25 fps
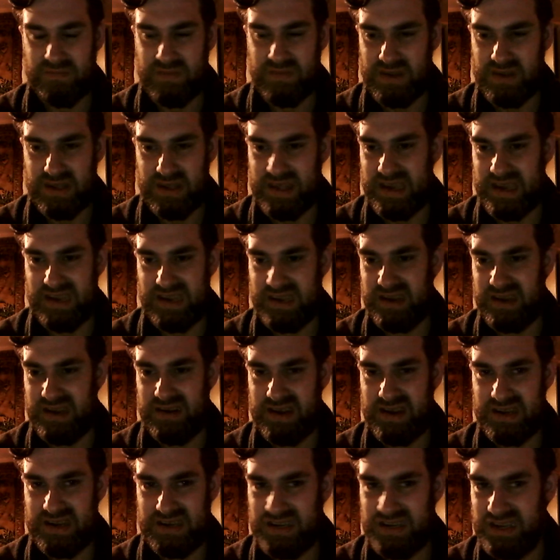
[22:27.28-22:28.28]
they don't
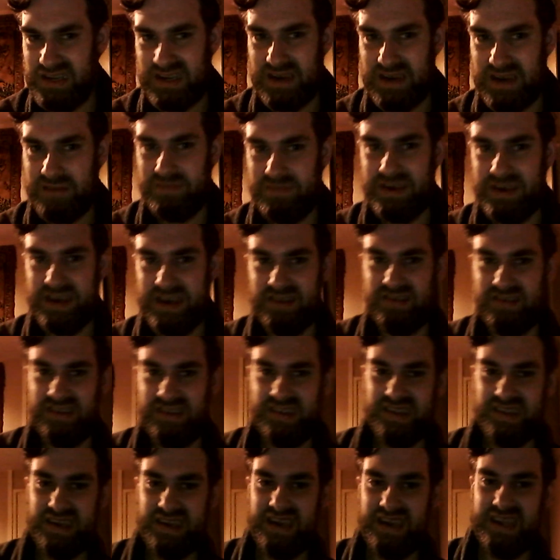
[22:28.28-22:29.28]
actually come out and
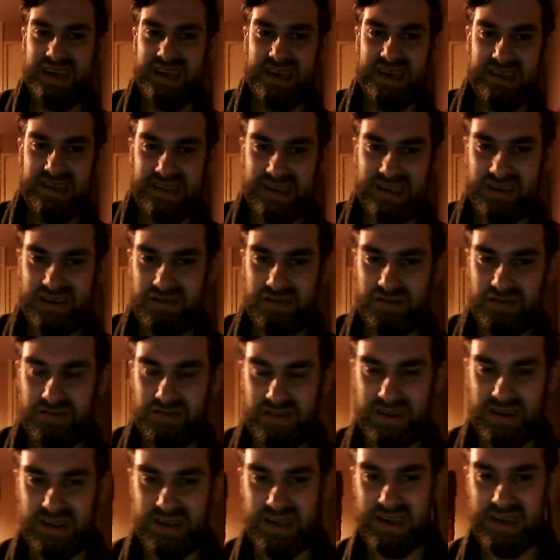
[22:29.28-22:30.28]
say that to
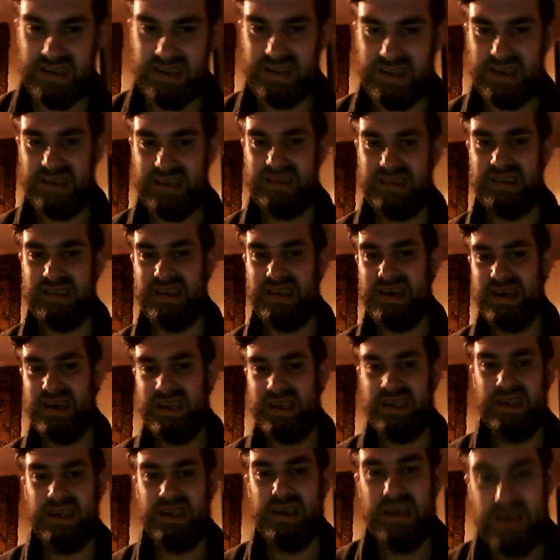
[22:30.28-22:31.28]
Hilda. They
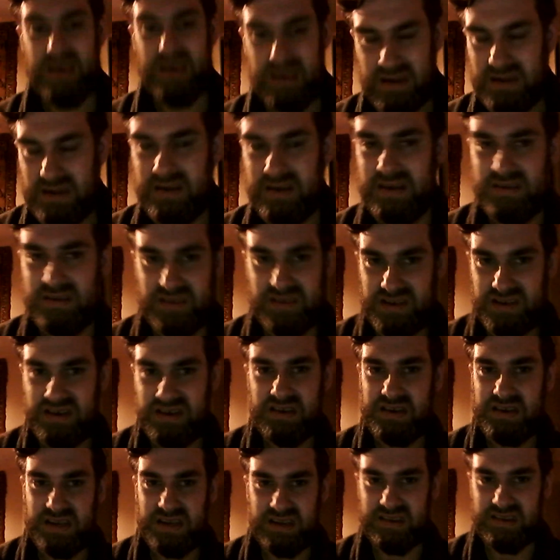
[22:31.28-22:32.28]
say, you know,
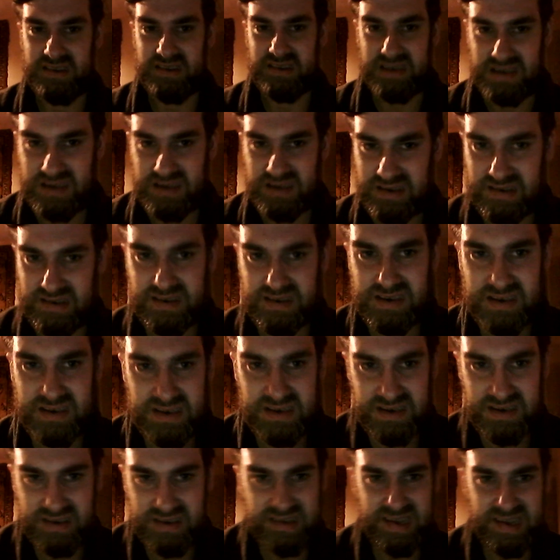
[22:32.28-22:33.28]
she's
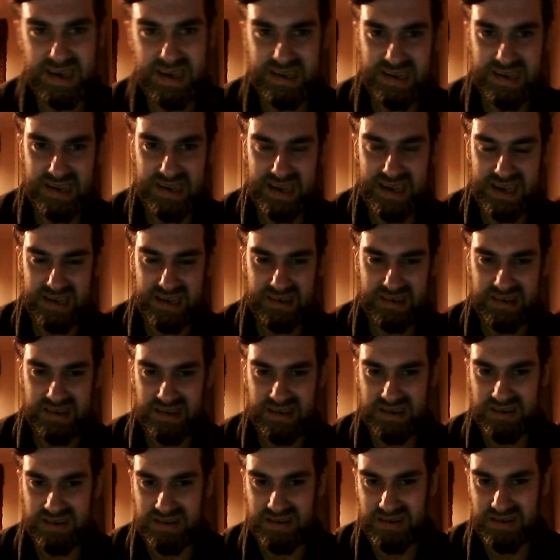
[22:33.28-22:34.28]
just had an
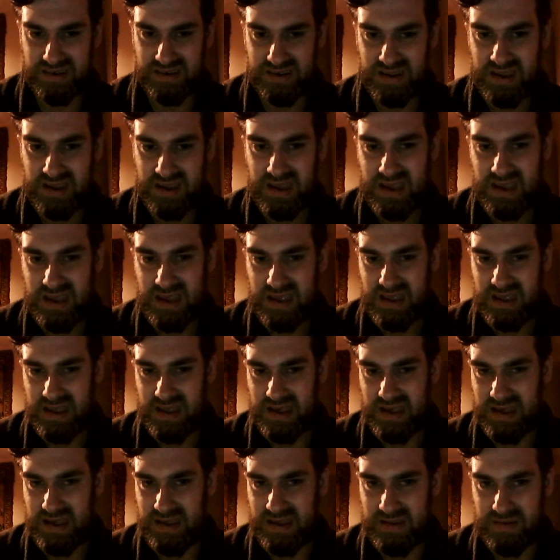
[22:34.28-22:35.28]
accident.
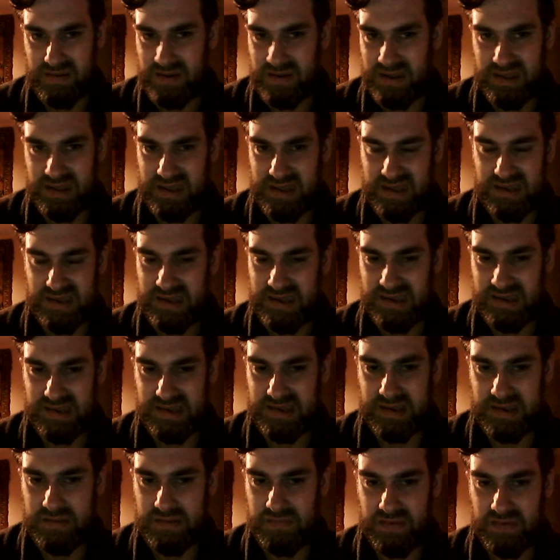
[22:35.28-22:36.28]

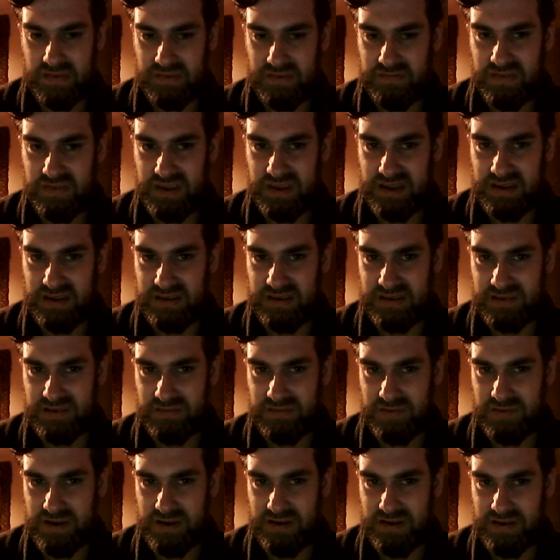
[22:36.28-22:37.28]
There's nothing for you to
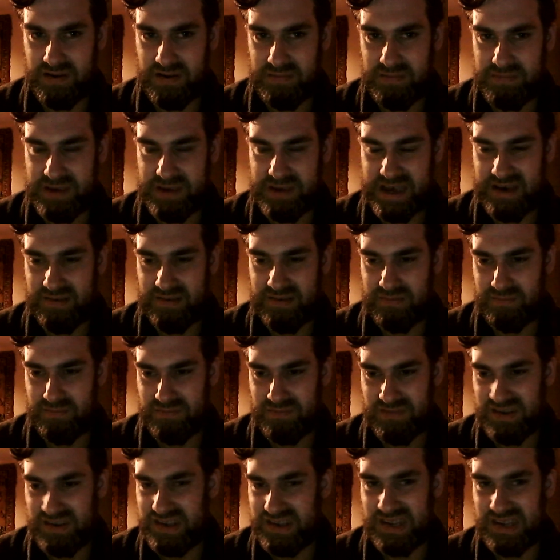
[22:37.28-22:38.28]
worry about.
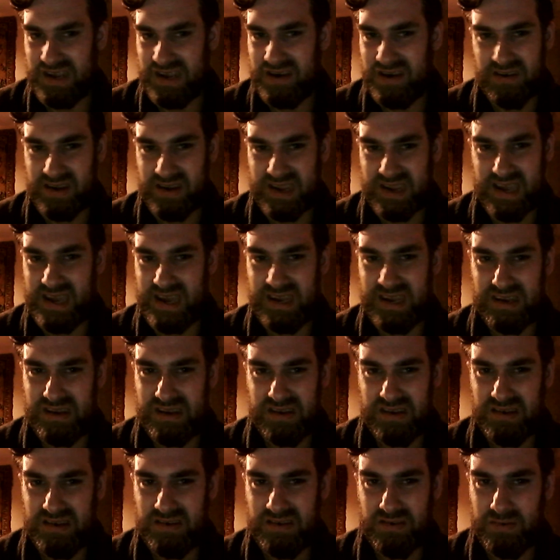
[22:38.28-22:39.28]
So again,
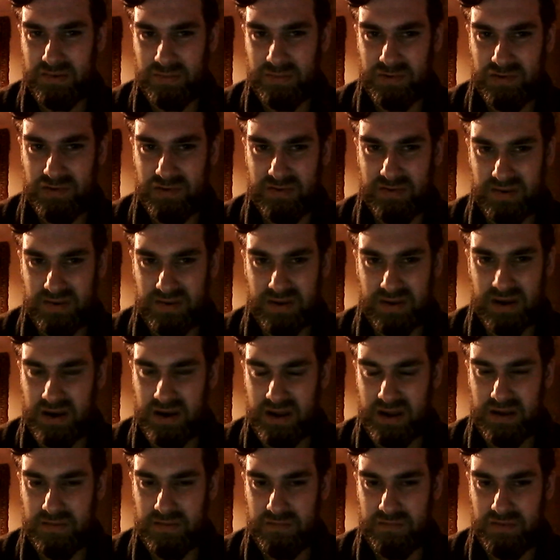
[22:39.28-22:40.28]
the normal
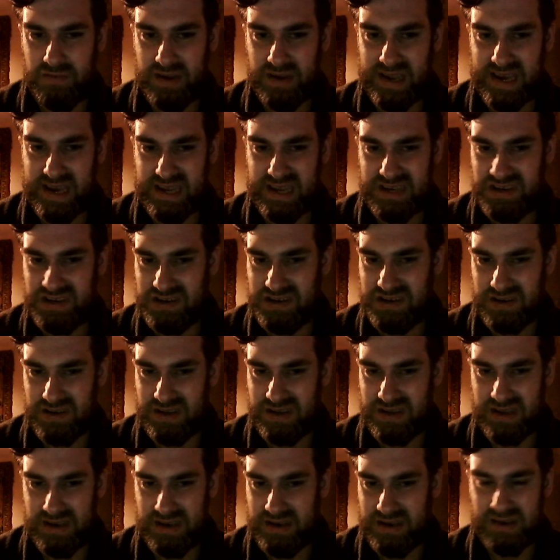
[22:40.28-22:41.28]
kind of reaction
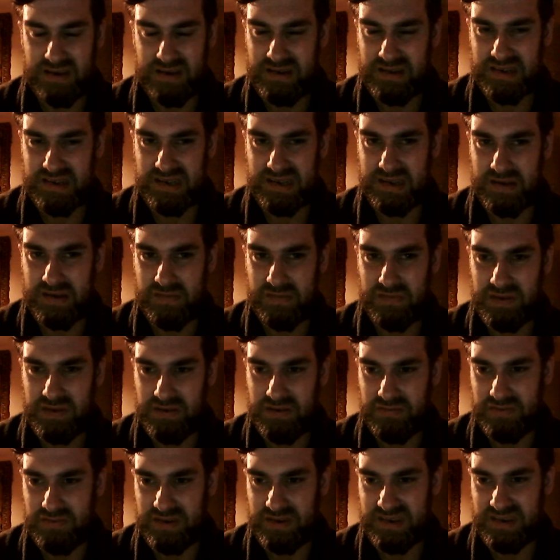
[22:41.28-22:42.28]
and stuff
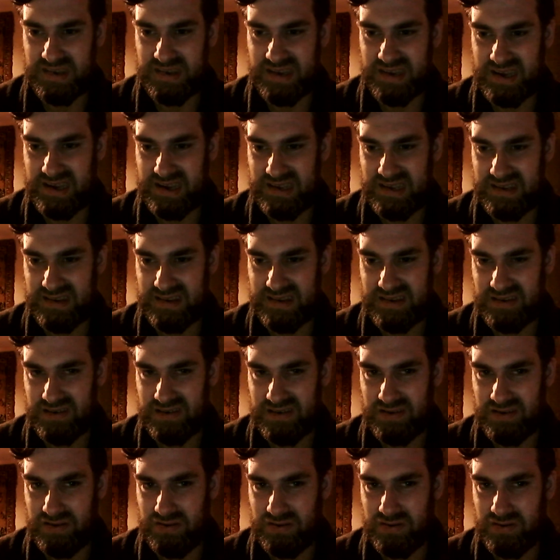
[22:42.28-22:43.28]
you would say
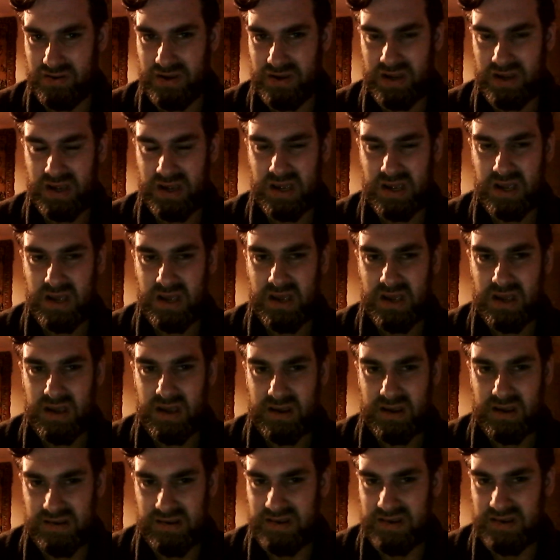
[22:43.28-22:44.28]
to
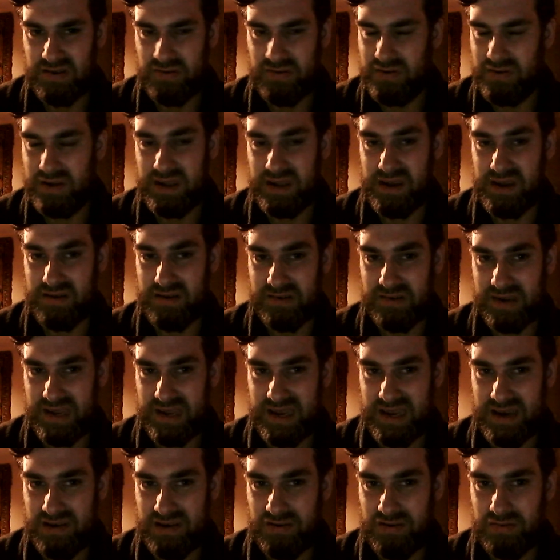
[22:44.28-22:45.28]
a young
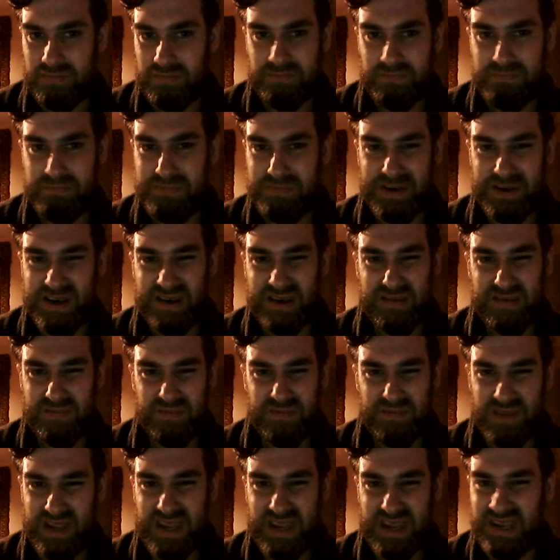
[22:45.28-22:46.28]
girl, but
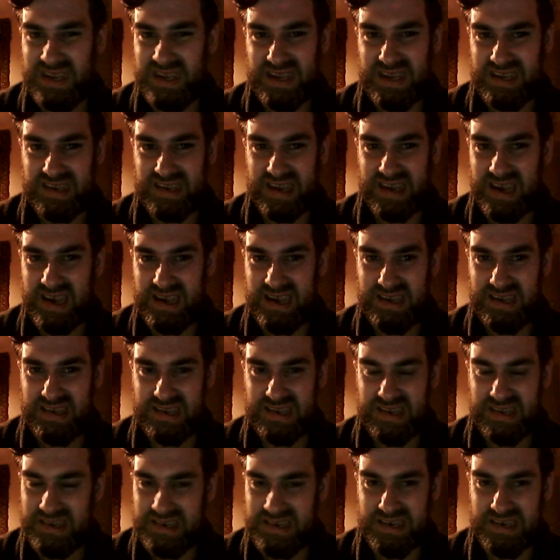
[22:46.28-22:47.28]
in this case
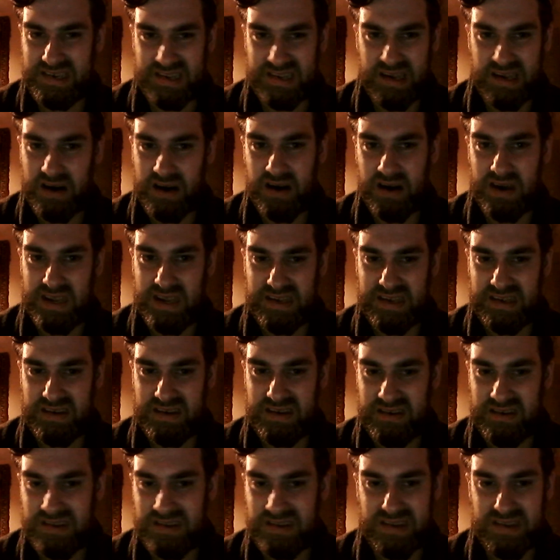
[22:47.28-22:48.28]
it's just
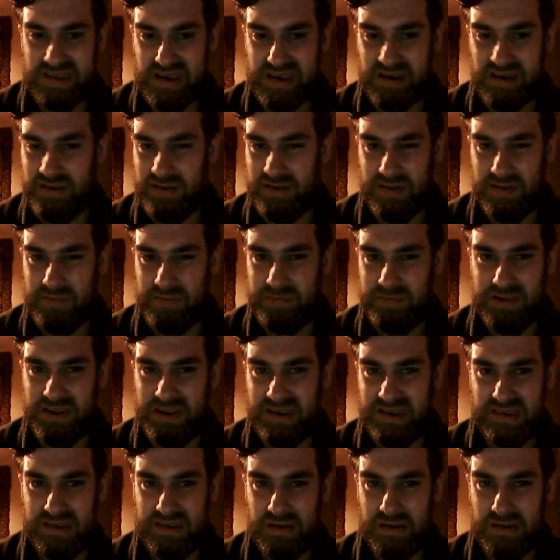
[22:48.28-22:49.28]
heightened. So the
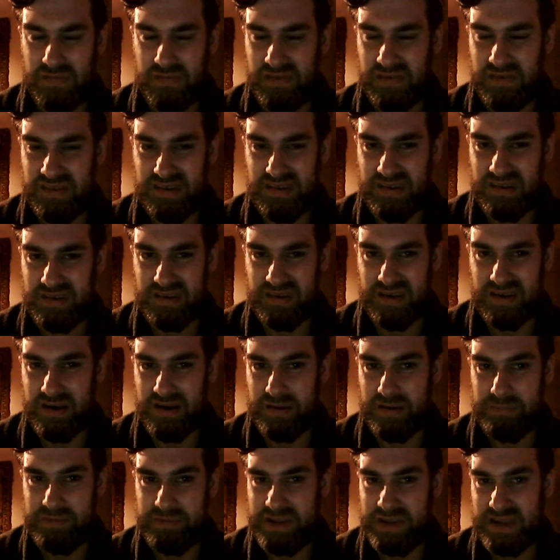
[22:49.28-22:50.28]
police officers
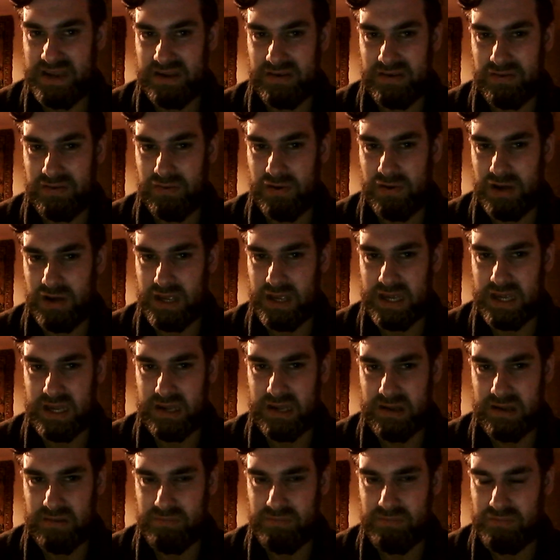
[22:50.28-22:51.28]
are being quite
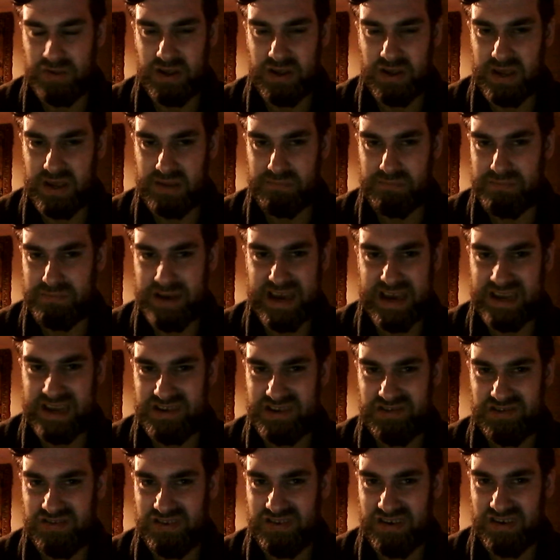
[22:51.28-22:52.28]
like
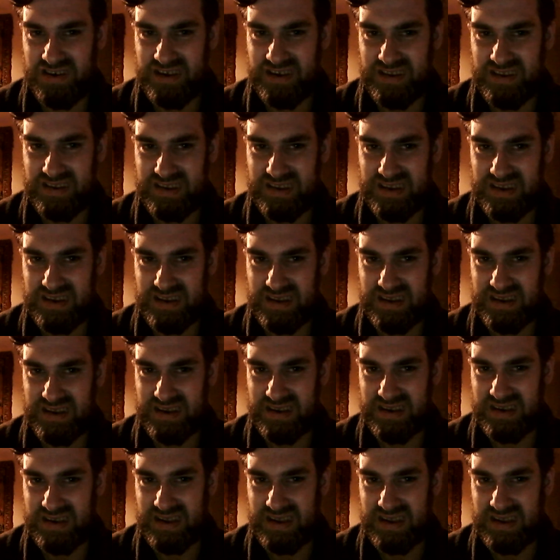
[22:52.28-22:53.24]
patronising,